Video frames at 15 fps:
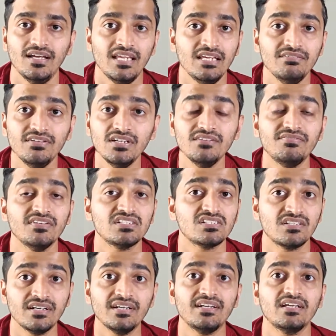even if it's
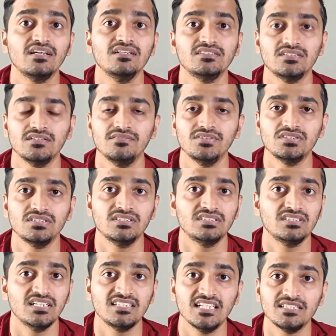critical services
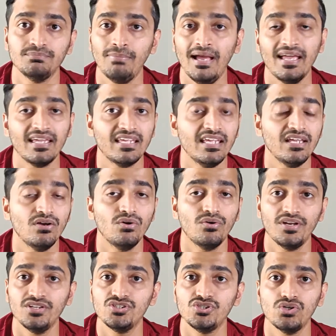such as banking
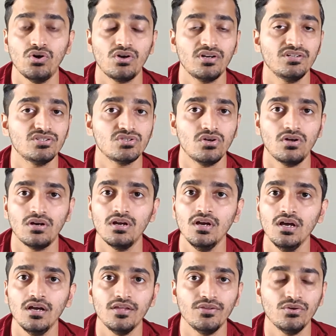or insurance or
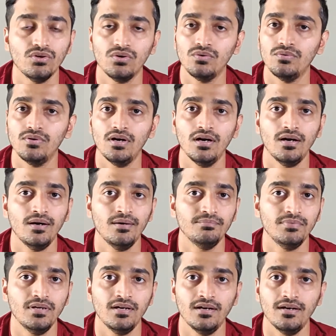
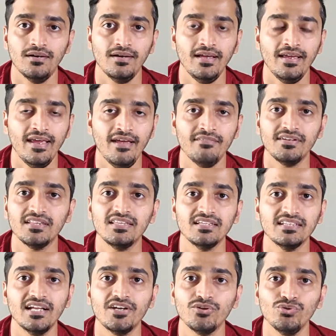
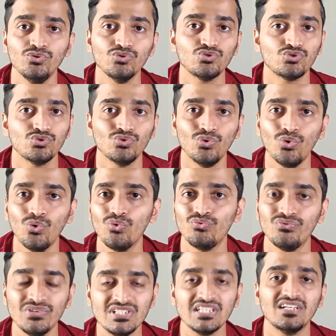everything that you used to go
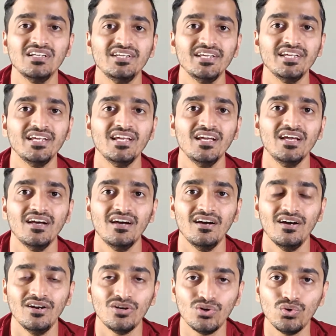physically
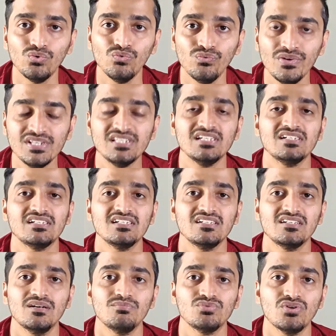to visit
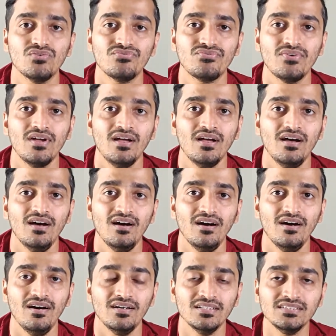in terms of
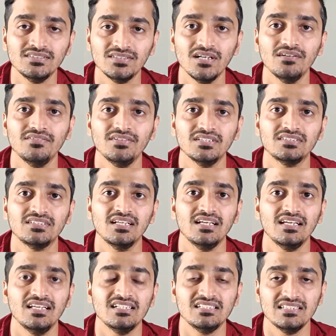a service
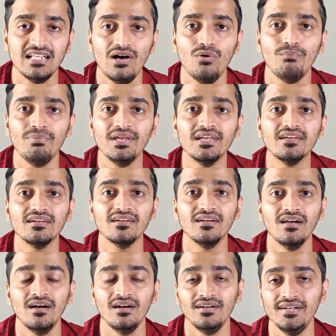is now being
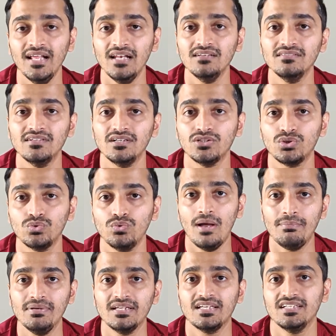delivered
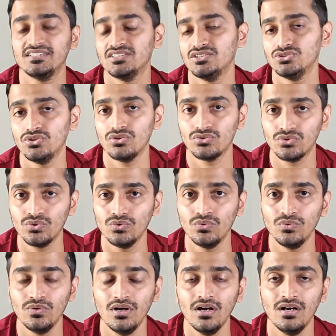applications or
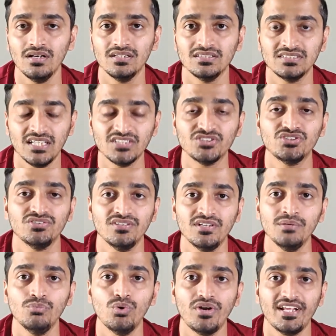through such
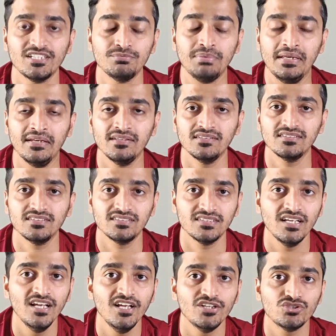remote experiences.
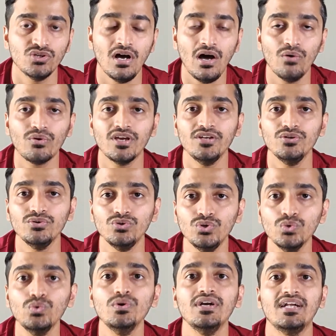So how can you
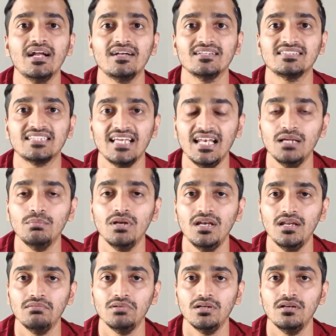do it at a
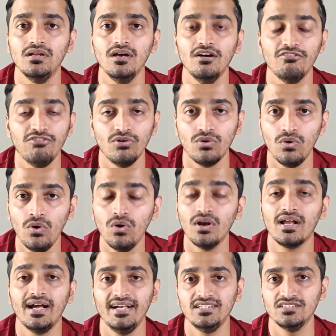scalable level for
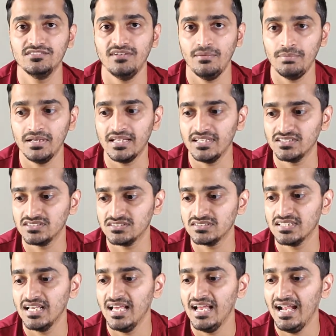all kinds of applications?